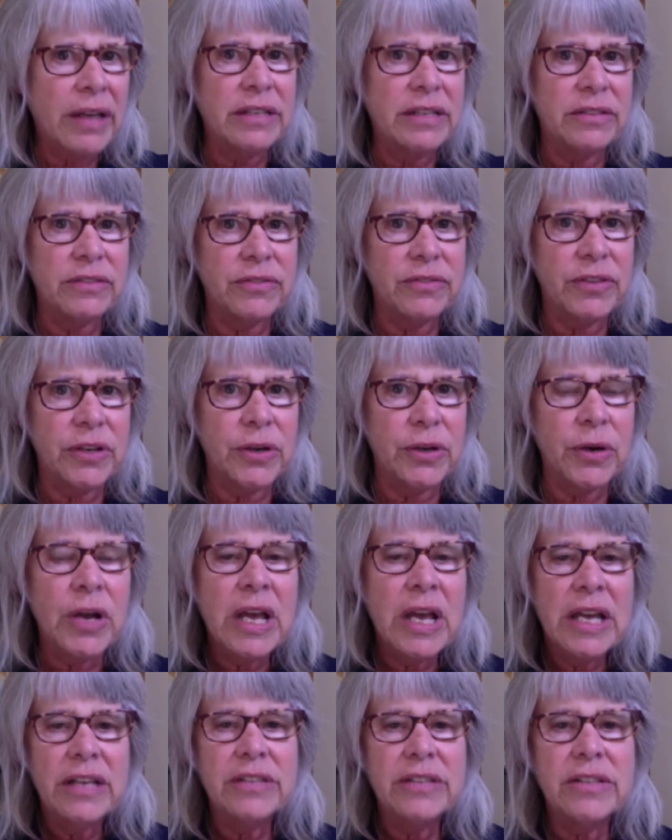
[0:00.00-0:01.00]
sphere
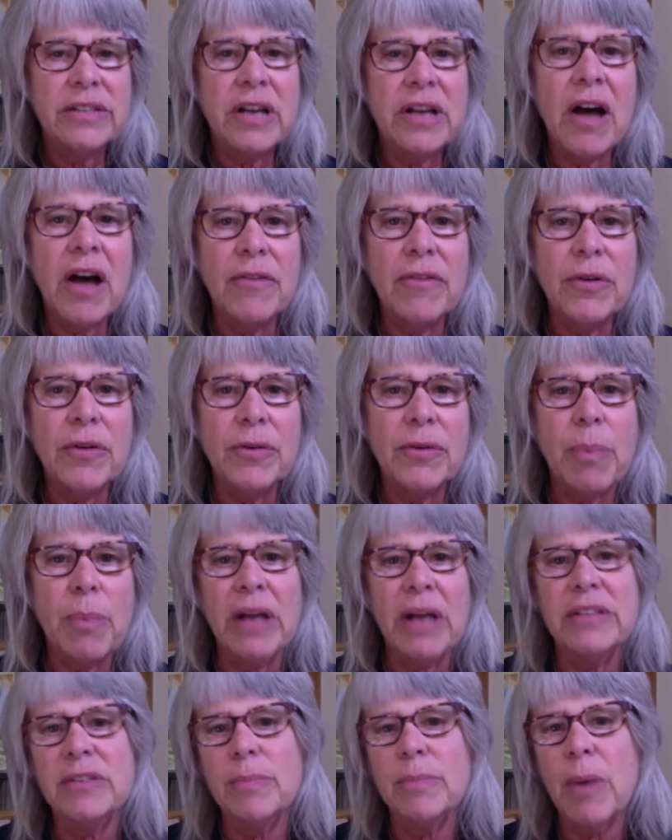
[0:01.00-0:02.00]
is covered by
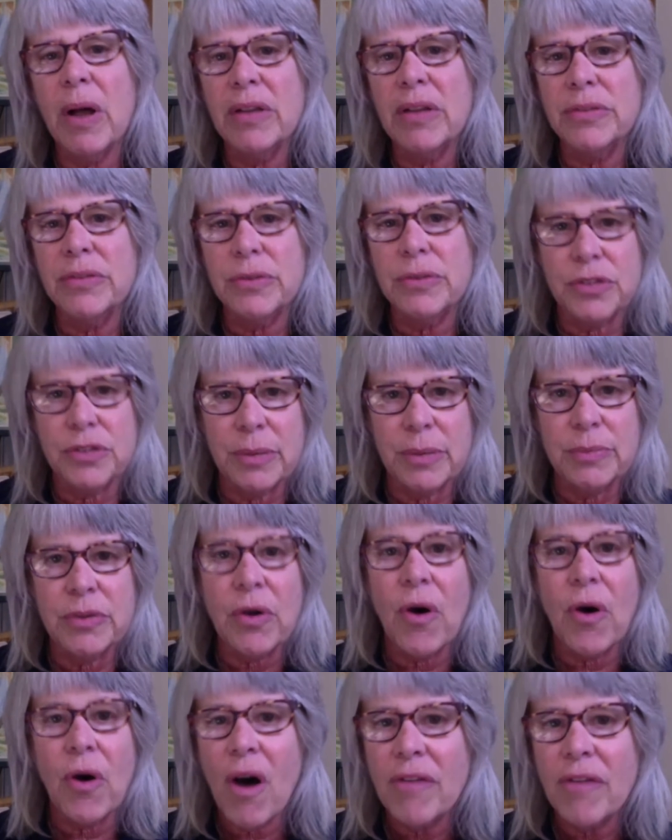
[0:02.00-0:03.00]
sponsorships,
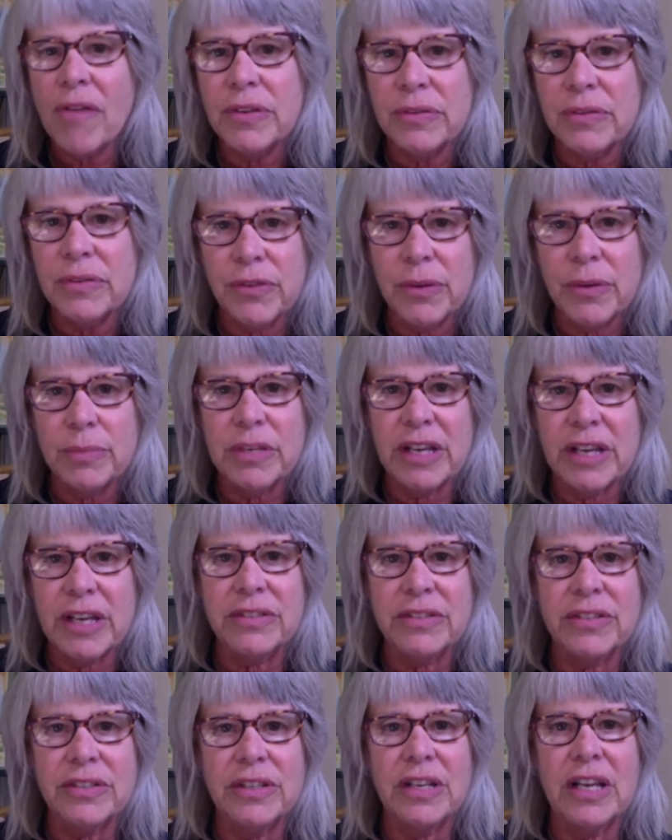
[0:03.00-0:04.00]
often from
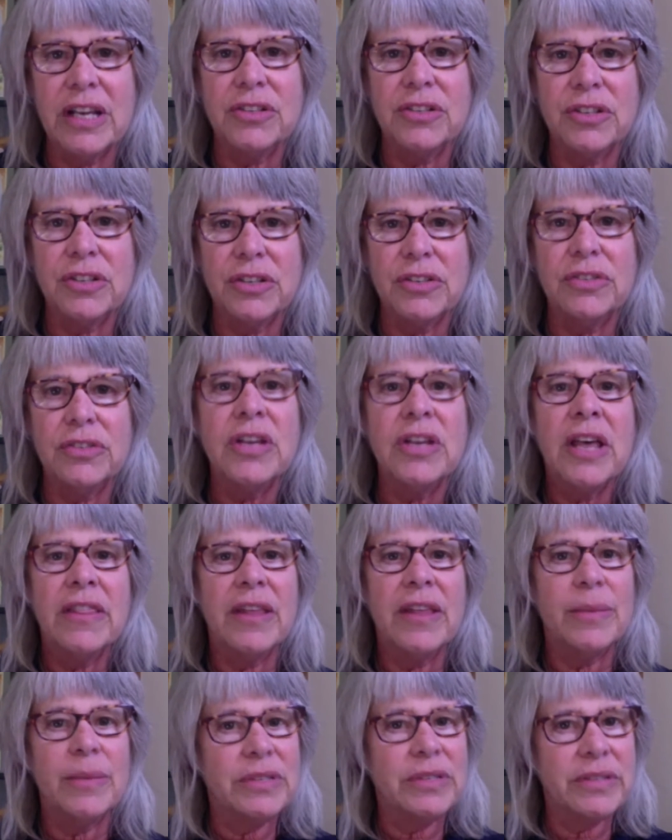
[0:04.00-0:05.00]
destinations
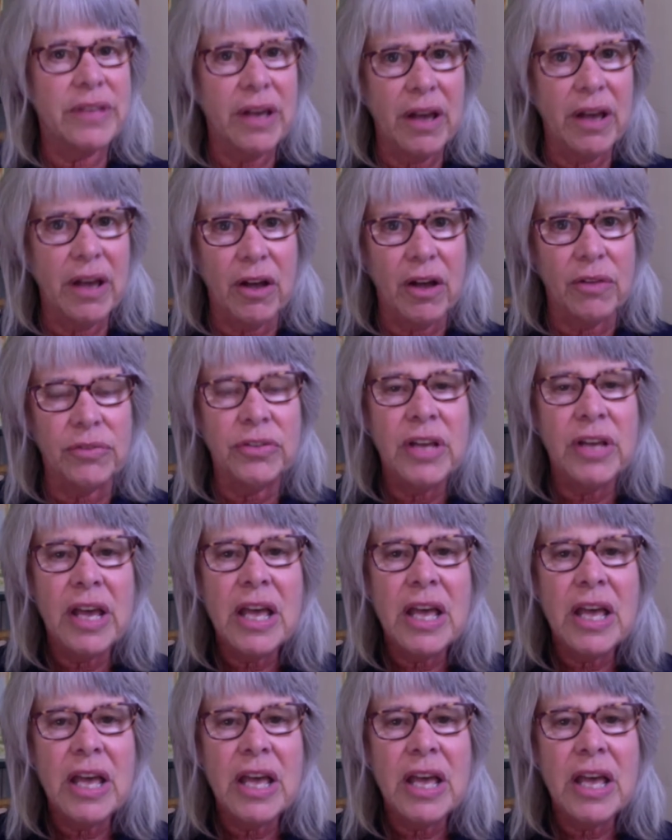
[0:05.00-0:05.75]
themselves.